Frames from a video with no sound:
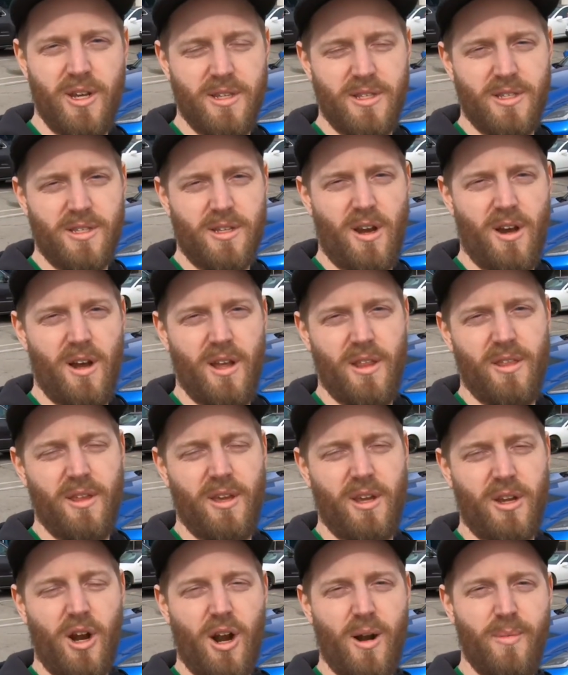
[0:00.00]
It's got
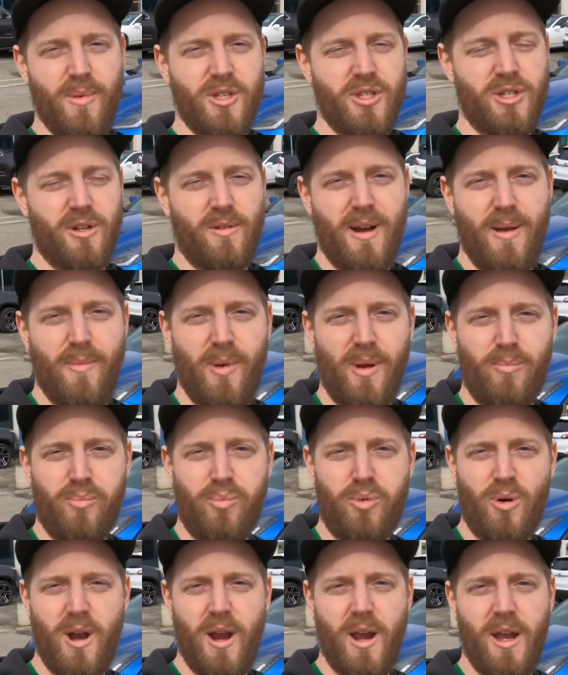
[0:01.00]
the carbon ceramic
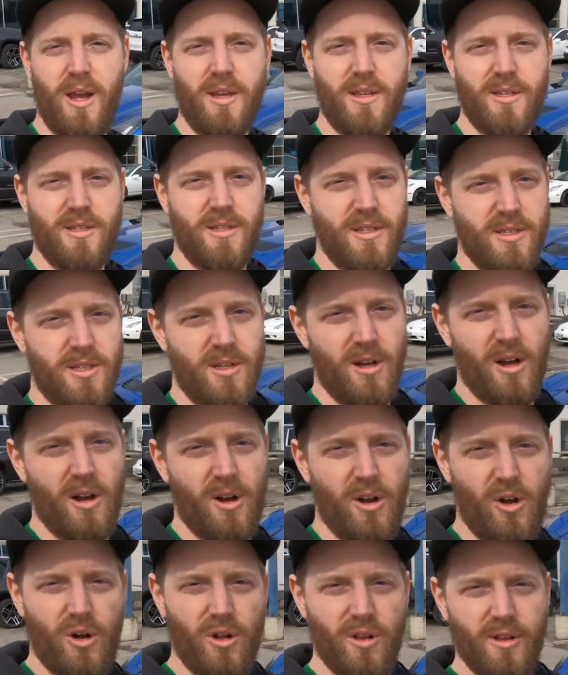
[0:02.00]
brakes, it's
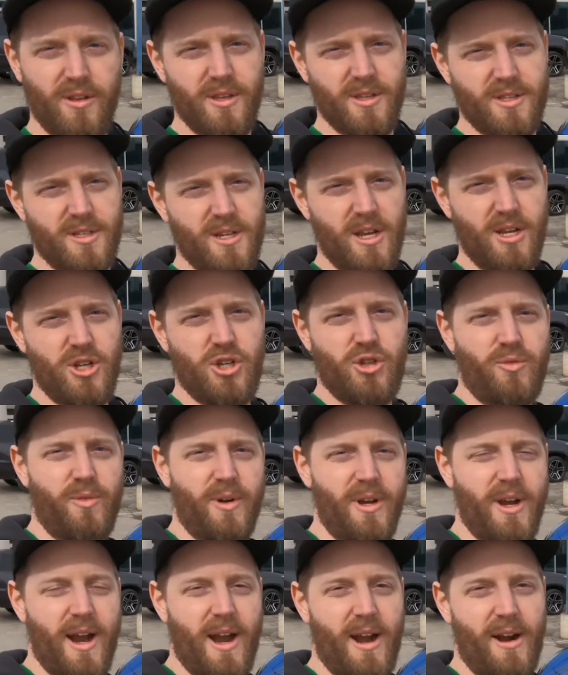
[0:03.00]
got all of the stage
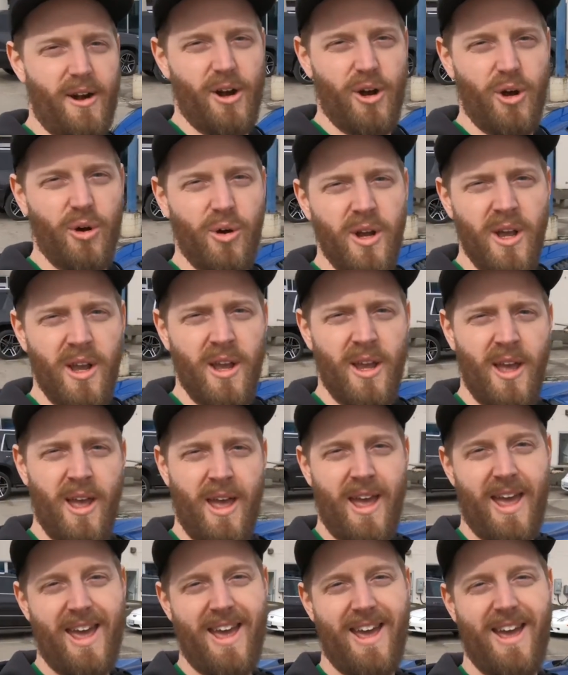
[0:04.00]
3 aero,
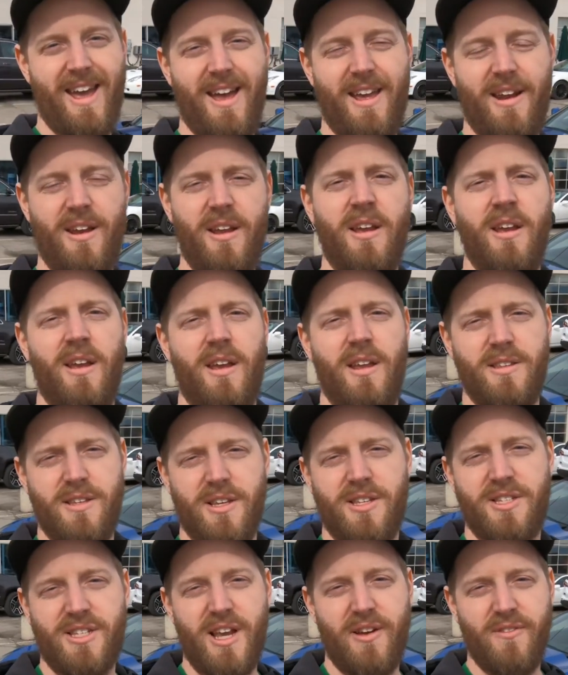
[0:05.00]
and it is a
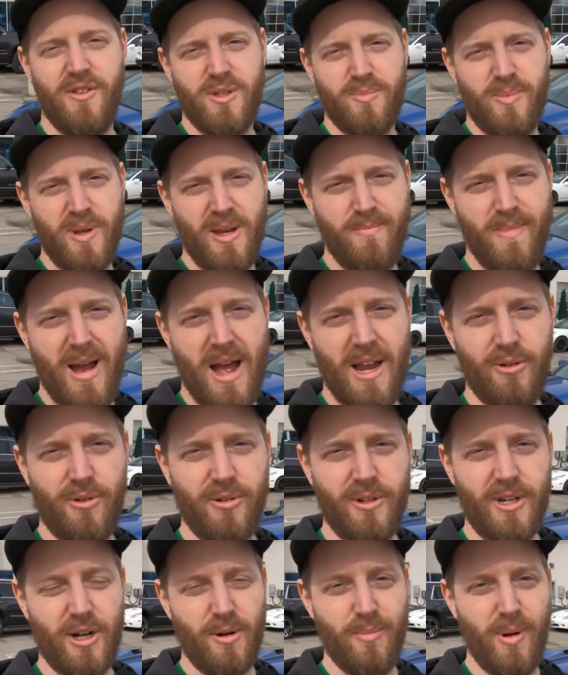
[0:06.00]
7-speed
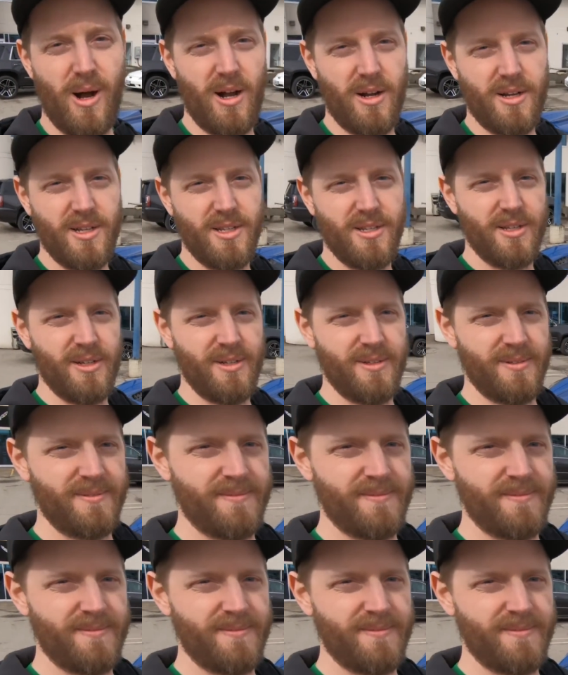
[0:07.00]
manual gearbox.